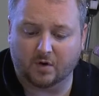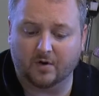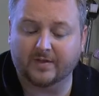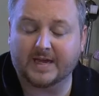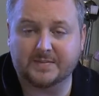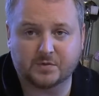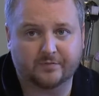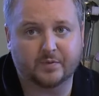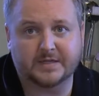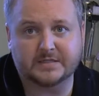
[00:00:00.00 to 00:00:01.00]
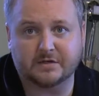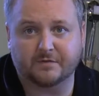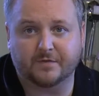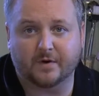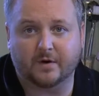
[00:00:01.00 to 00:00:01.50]
all the games we've played so
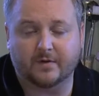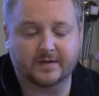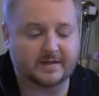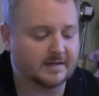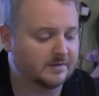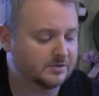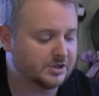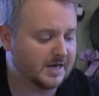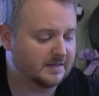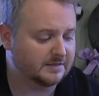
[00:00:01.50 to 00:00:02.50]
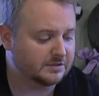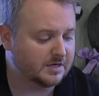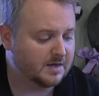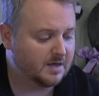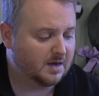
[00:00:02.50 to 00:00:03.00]
far on the Killer Challenge,
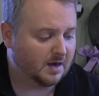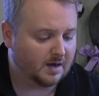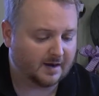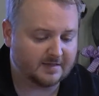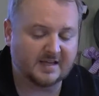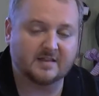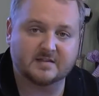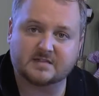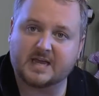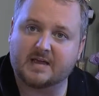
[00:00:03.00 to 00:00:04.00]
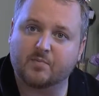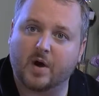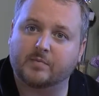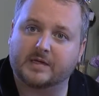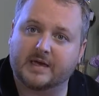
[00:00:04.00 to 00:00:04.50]
I think this game
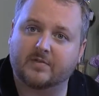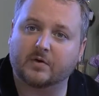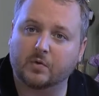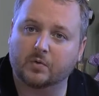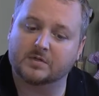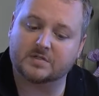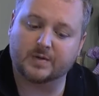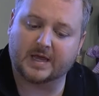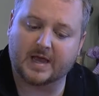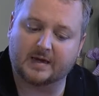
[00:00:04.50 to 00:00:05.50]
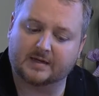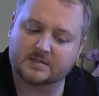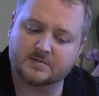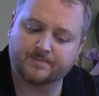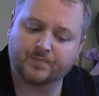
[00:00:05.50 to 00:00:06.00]
probably had the coolest
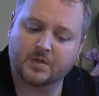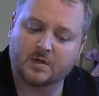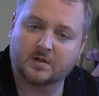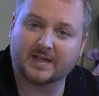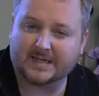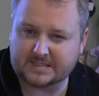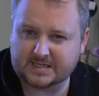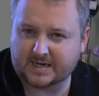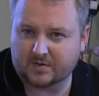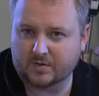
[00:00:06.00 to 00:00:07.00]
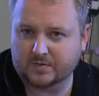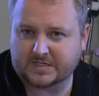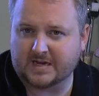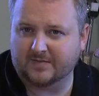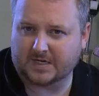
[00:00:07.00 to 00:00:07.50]
mechanics. Like I said, it was
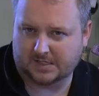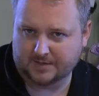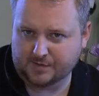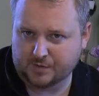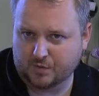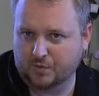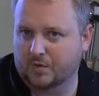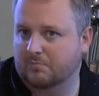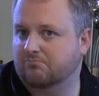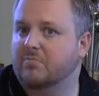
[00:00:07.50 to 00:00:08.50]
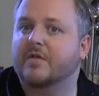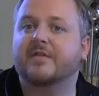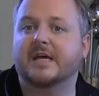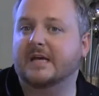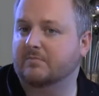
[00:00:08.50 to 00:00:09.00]
kind of a Clue
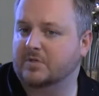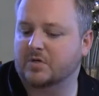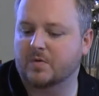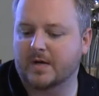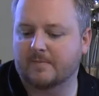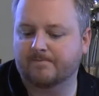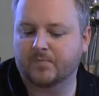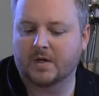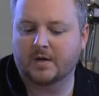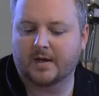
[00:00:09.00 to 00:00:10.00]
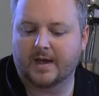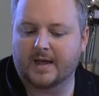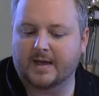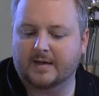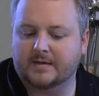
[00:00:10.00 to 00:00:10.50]
theme to it,
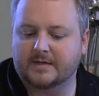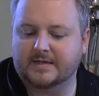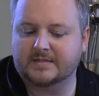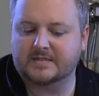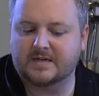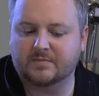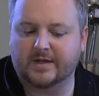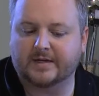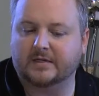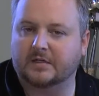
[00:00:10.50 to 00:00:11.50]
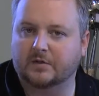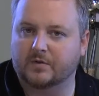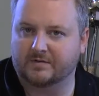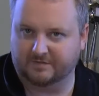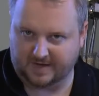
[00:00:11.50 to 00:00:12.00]
and it seemed like a
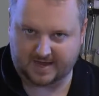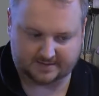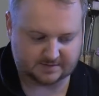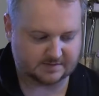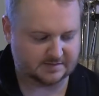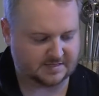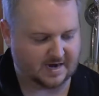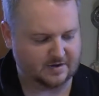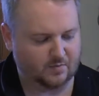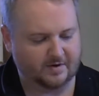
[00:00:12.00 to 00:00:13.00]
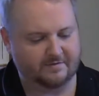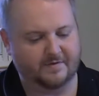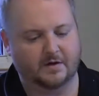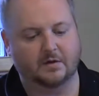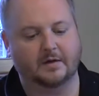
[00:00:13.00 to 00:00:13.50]
Clue advanced, is kind of what it
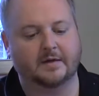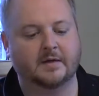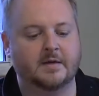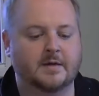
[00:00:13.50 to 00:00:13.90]
felt like.